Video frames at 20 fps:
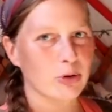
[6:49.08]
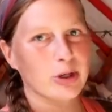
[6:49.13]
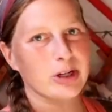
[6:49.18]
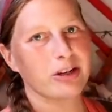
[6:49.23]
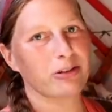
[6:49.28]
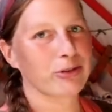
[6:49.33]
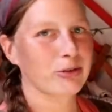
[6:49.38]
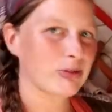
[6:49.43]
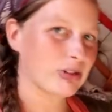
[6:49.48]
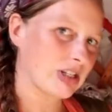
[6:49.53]

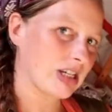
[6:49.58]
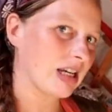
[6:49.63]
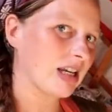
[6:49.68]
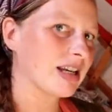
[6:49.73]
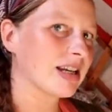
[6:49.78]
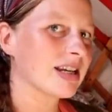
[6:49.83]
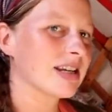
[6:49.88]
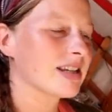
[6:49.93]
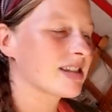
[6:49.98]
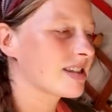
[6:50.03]
morning
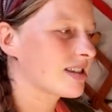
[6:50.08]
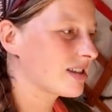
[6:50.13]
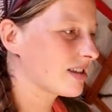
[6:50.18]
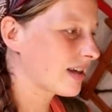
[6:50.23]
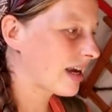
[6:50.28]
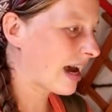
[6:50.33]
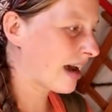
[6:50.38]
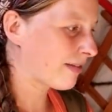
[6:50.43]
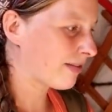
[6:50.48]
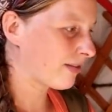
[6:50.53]
routine is
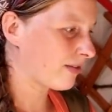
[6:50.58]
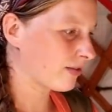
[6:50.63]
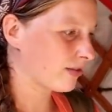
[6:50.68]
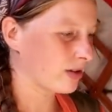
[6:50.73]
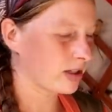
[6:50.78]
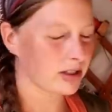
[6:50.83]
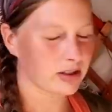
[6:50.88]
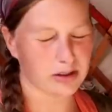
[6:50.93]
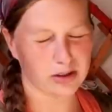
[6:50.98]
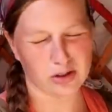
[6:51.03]

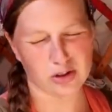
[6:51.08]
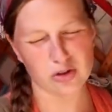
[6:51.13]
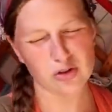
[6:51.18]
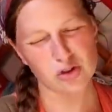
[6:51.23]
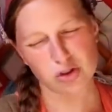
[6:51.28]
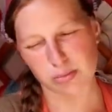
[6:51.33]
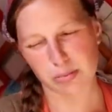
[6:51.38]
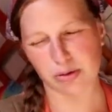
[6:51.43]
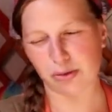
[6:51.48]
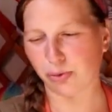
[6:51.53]
either
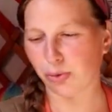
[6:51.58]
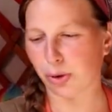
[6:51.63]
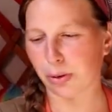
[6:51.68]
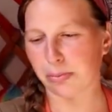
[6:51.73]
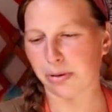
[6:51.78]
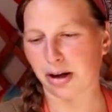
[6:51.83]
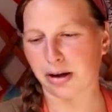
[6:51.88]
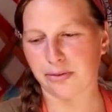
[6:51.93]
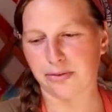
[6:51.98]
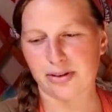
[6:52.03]
usually
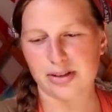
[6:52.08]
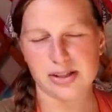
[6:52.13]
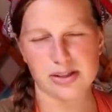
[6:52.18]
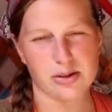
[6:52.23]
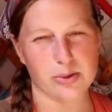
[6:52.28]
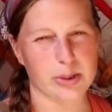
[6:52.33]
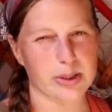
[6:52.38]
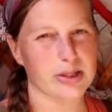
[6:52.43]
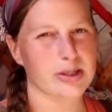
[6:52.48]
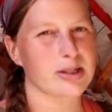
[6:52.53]
before
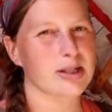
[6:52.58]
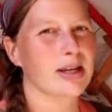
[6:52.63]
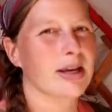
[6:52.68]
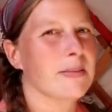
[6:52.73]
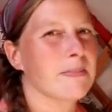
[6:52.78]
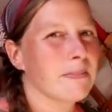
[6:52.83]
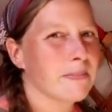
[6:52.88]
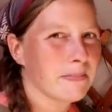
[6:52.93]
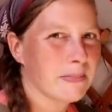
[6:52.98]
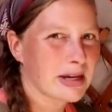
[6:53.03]
breakfast, so it doesn't
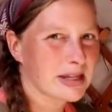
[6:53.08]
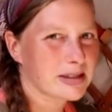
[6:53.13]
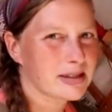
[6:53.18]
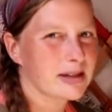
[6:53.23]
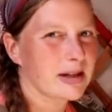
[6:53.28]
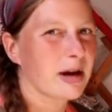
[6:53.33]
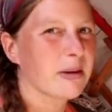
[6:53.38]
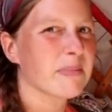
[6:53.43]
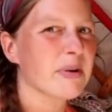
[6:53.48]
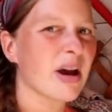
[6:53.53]
get
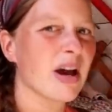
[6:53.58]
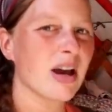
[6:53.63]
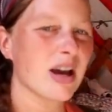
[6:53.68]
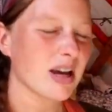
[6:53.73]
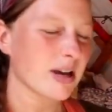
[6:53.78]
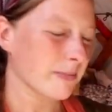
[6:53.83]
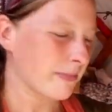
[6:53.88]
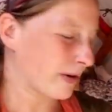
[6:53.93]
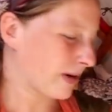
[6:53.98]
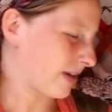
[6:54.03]
messed up,
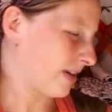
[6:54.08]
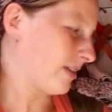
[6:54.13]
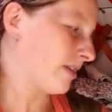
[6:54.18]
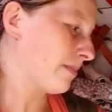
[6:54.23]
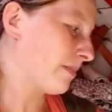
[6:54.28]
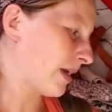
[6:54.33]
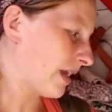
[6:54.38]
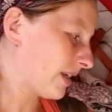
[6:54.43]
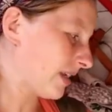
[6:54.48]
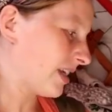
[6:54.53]
but
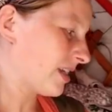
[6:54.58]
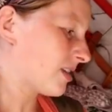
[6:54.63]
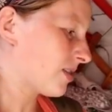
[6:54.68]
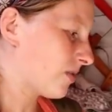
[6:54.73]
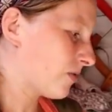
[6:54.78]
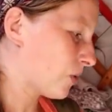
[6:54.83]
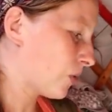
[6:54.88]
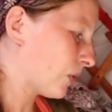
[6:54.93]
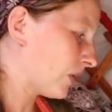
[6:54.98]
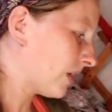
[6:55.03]
the bed
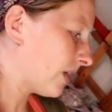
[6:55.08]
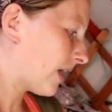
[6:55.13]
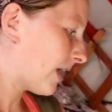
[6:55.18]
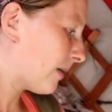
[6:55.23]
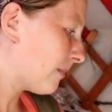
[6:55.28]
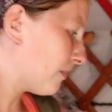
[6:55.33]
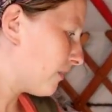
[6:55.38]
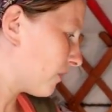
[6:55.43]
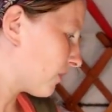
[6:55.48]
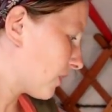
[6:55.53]
gets folded
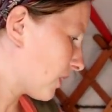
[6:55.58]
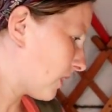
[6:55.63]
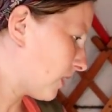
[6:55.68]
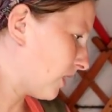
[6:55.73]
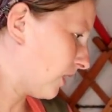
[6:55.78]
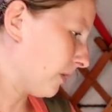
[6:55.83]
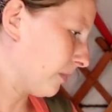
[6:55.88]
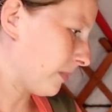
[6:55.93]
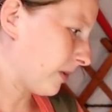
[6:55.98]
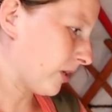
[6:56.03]
up,
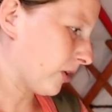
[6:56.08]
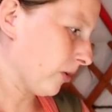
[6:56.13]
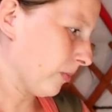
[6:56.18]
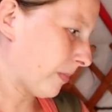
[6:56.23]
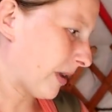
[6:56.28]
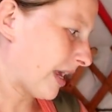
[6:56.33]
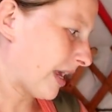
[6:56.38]
our bigger